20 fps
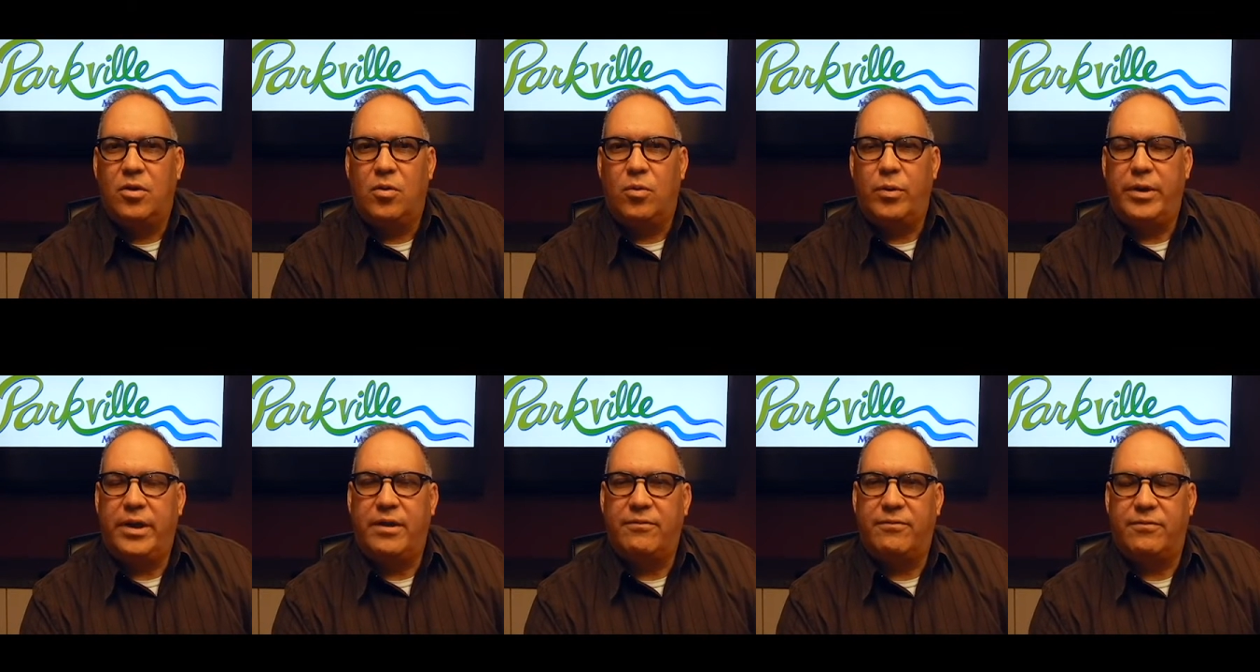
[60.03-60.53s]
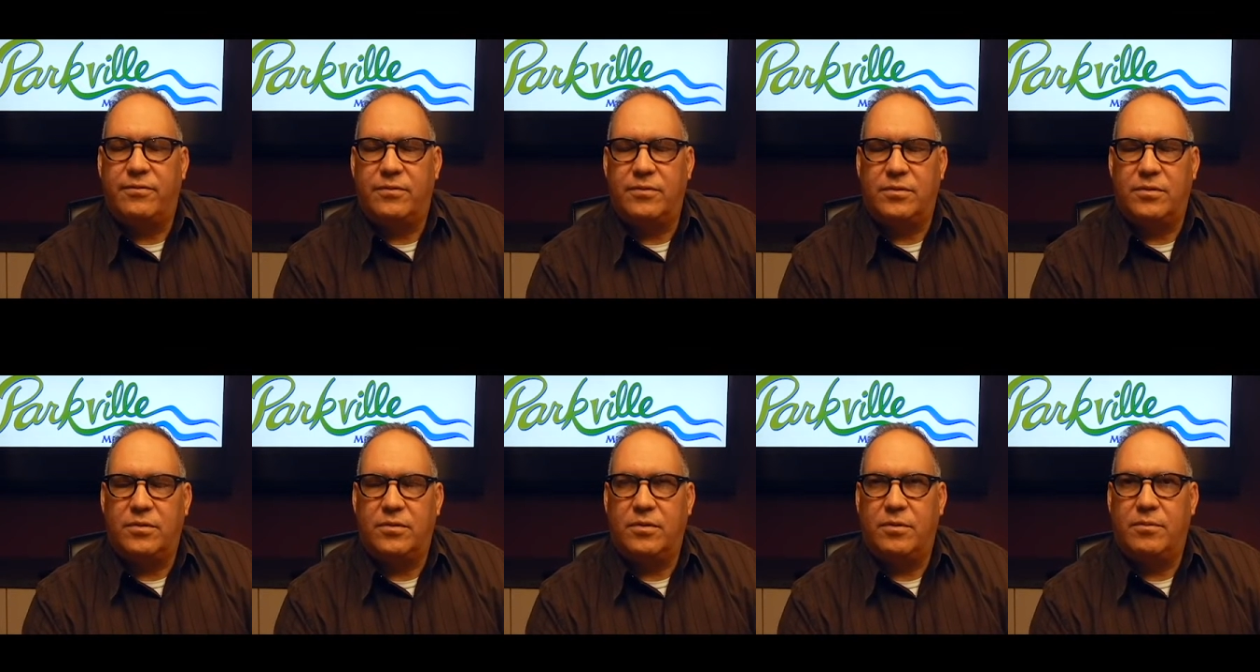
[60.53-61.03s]
We have
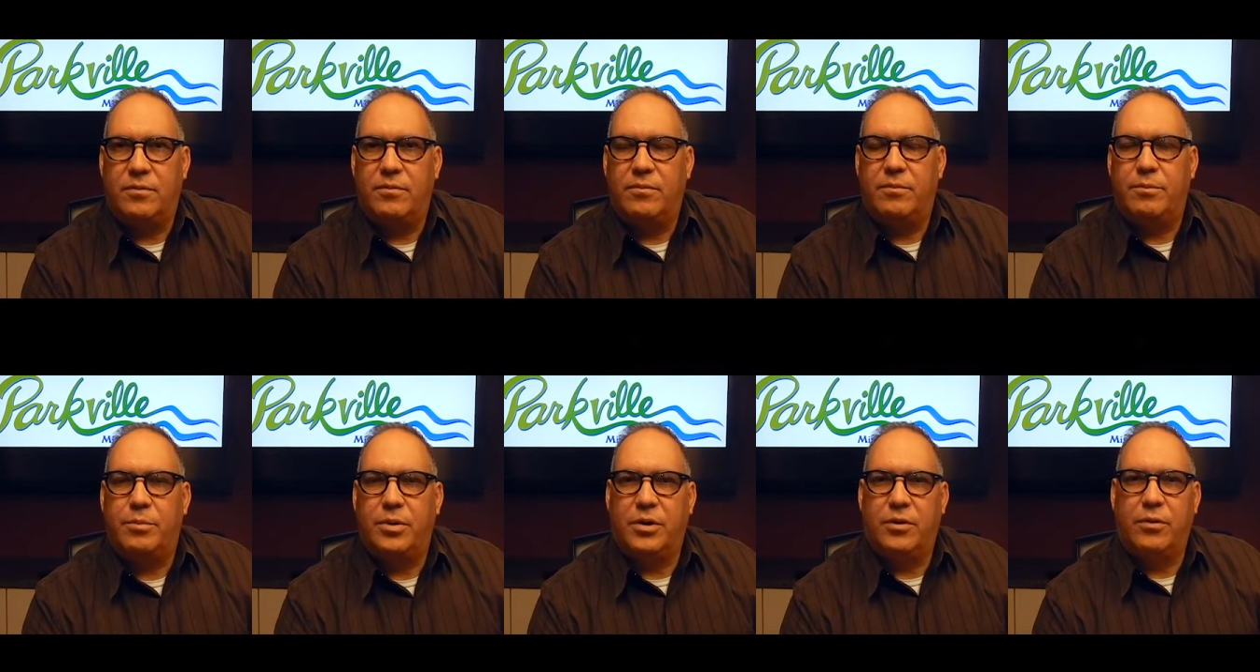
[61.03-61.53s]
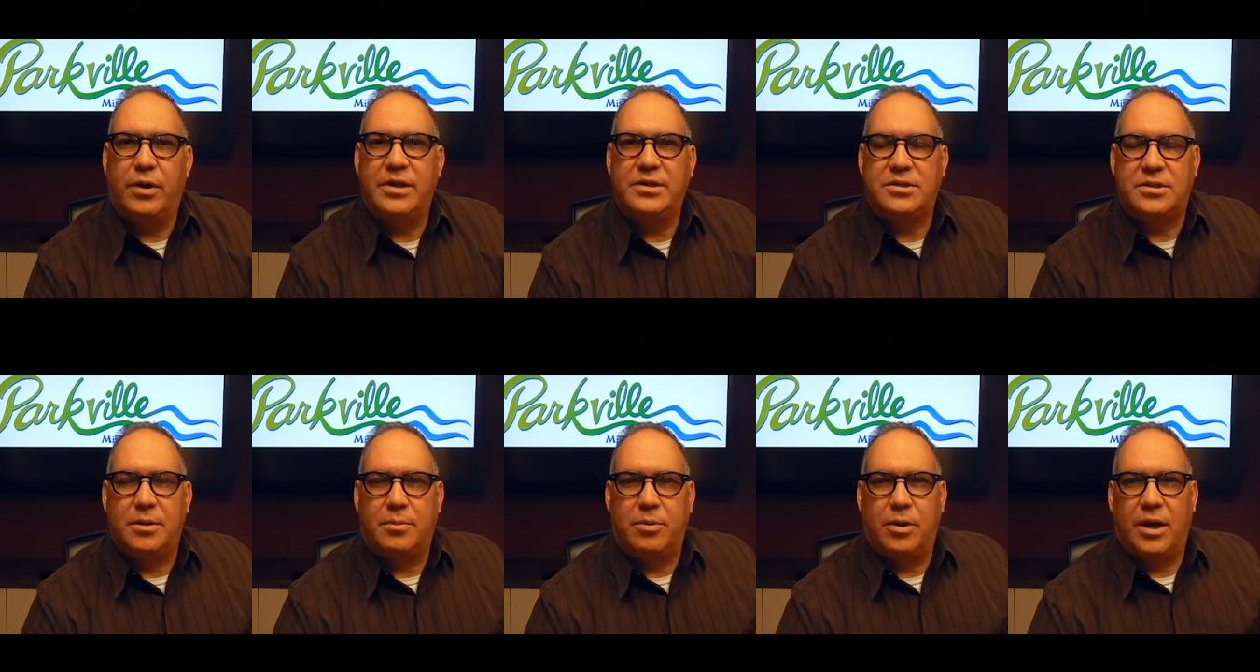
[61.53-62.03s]

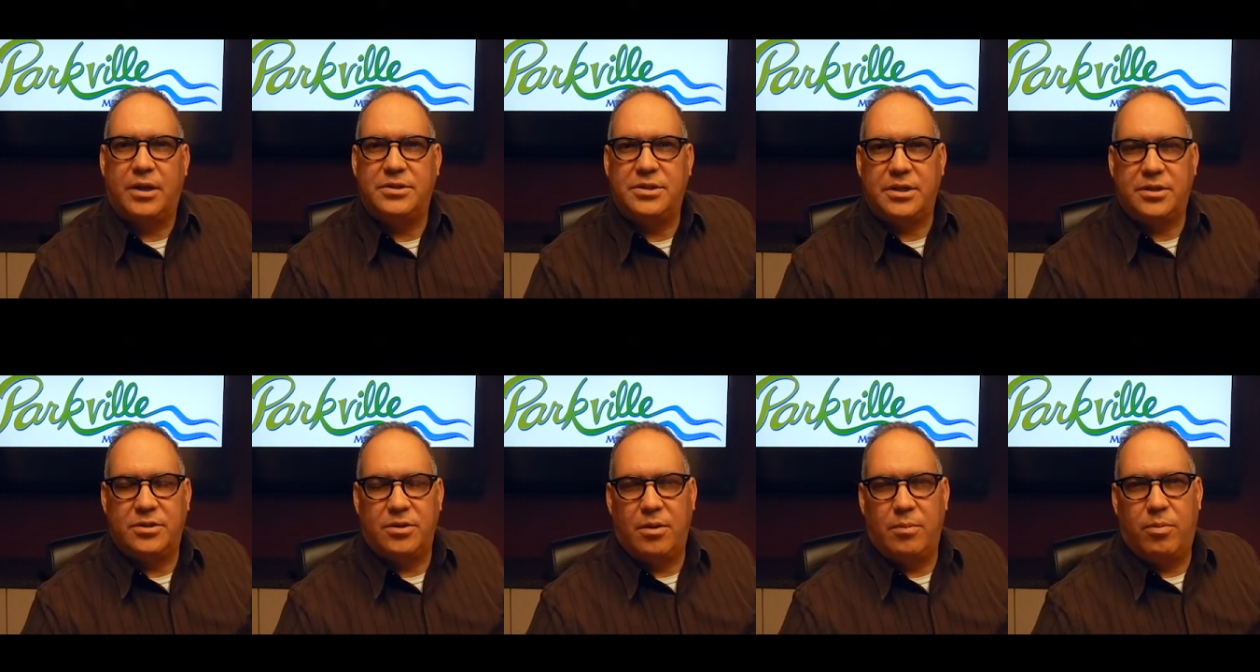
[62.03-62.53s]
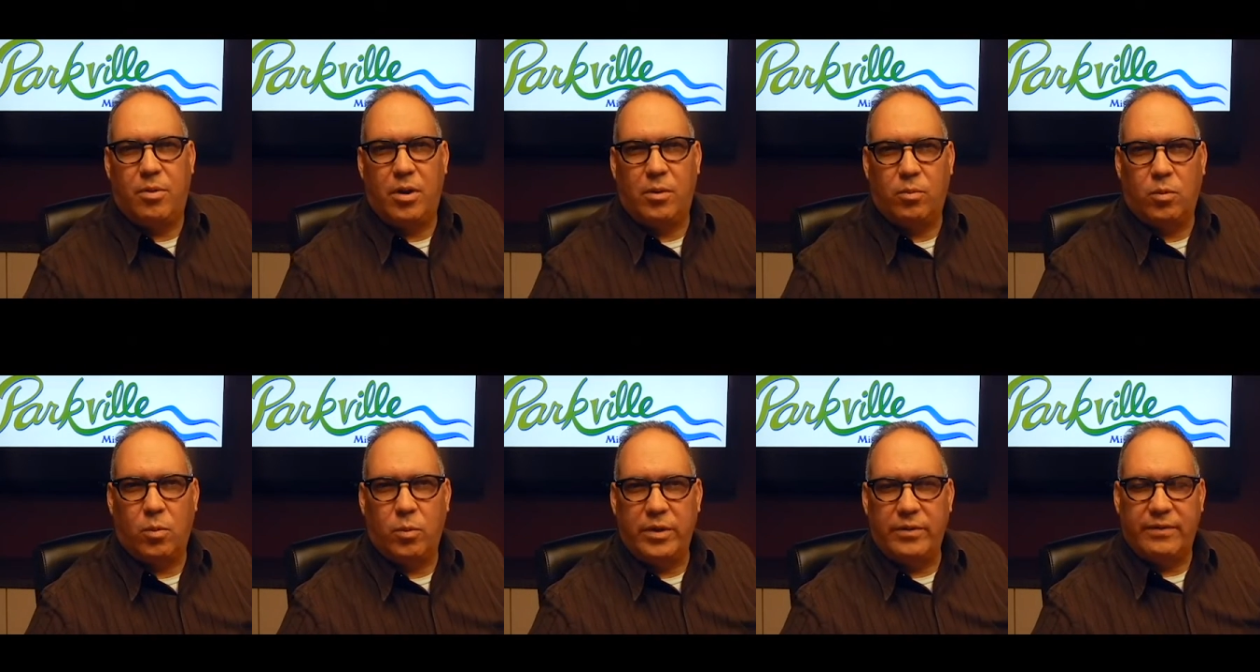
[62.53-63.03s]
progressed the project to a point
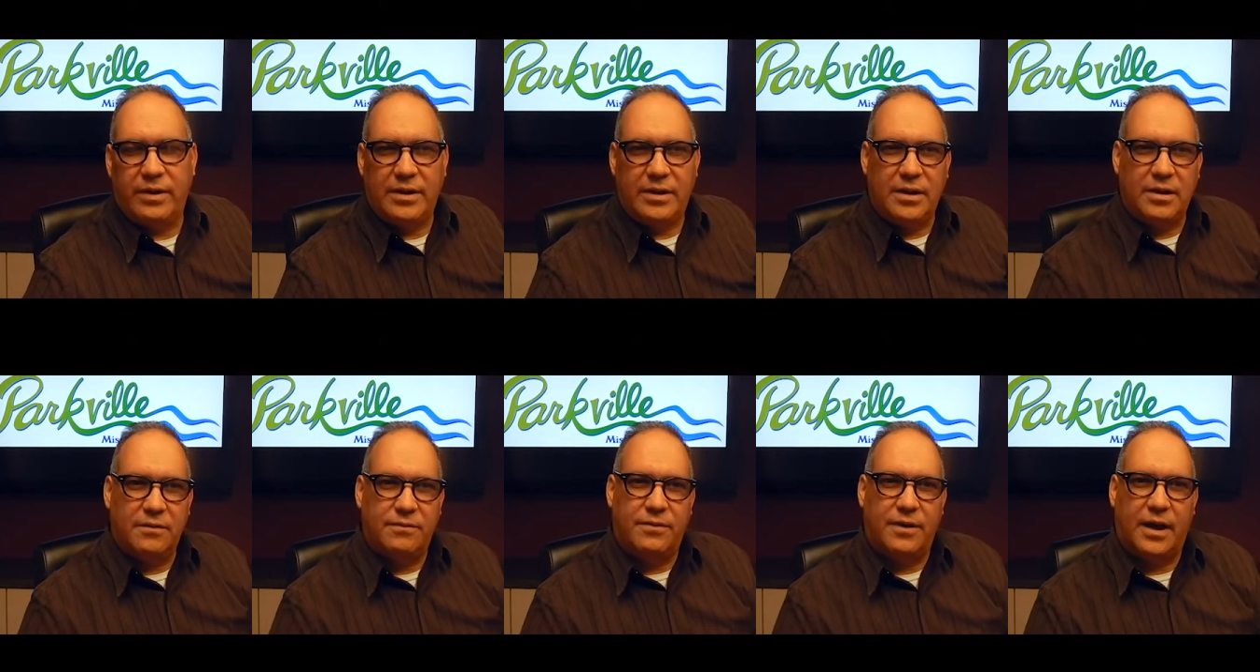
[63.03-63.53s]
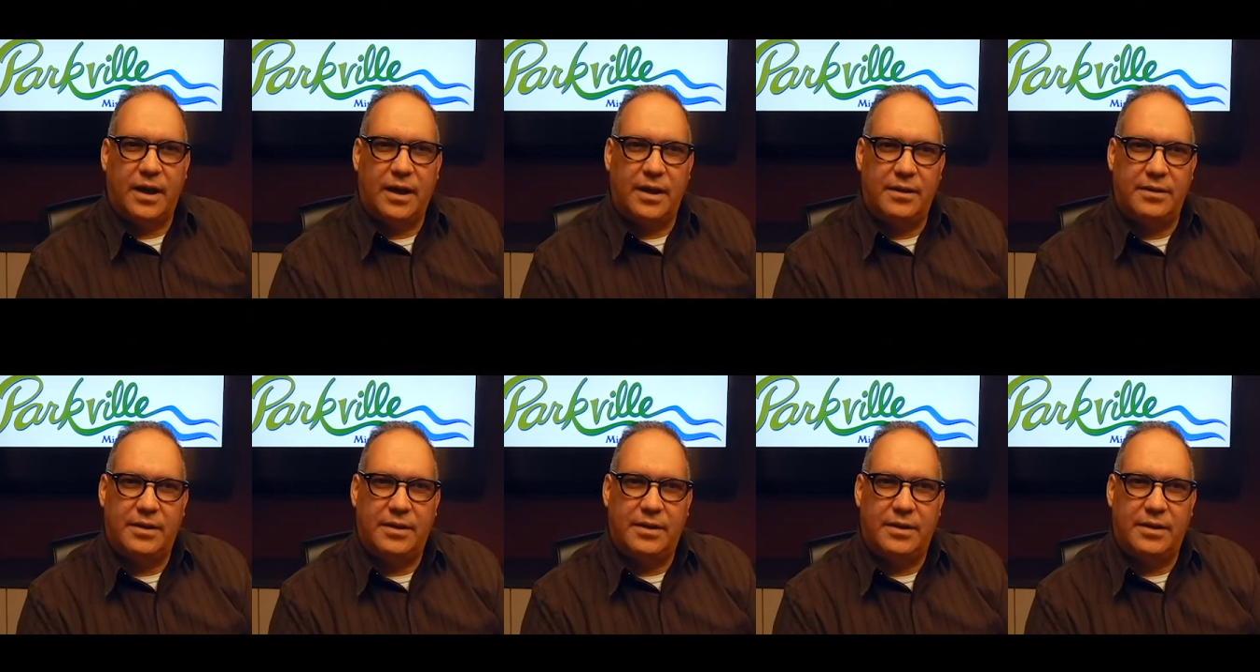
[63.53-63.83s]
where we've identified